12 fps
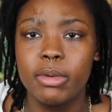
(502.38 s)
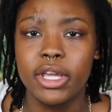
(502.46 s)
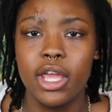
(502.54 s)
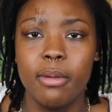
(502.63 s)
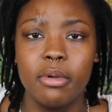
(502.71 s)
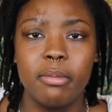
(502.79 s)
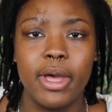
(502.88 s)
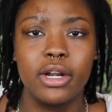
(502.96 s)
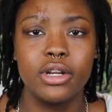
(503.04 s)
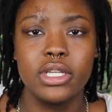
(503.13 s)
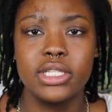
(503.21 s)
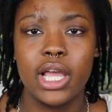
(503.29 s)
My camera
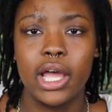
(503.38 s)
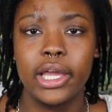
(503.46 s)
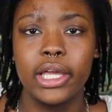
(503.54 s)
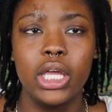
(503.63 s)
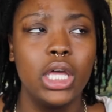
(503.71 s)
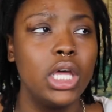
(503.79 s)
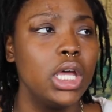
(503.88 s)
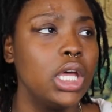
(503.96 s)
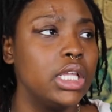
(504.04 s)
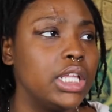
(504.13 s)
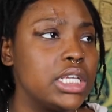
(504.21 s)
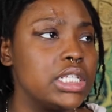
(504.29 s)
battery's dying.
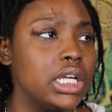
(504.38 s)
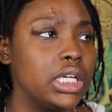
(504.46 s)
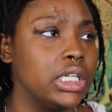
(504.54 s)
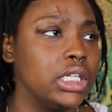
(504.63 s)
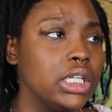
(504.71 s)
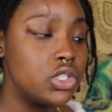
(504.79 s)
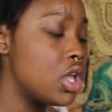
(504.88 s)
That's not good.